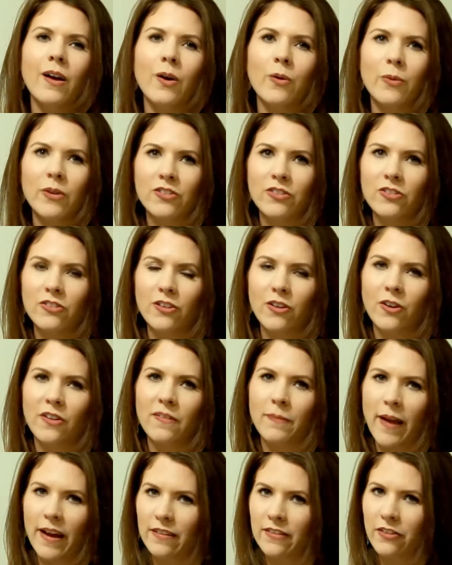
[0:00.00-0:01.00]
which
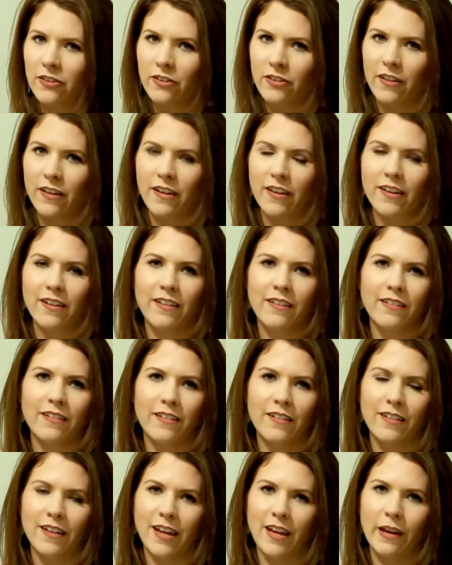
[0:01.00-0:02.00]
goes back to
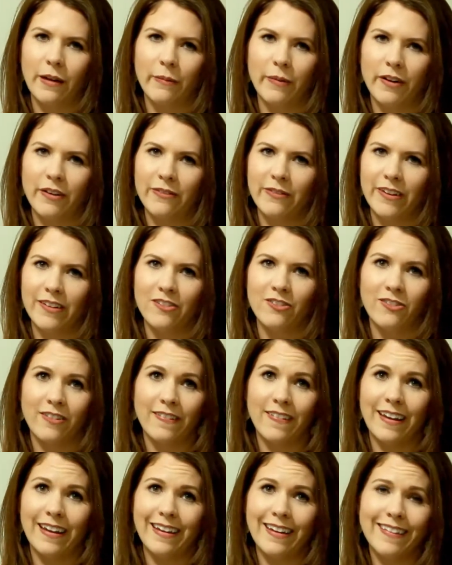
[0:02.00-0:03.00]
the claim of it's
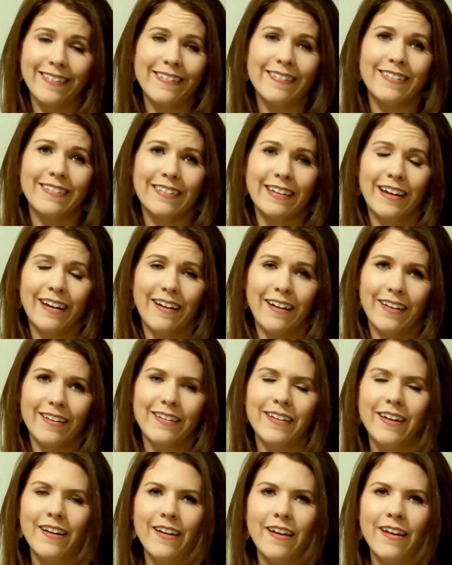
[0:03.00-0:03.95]
just instantly hot.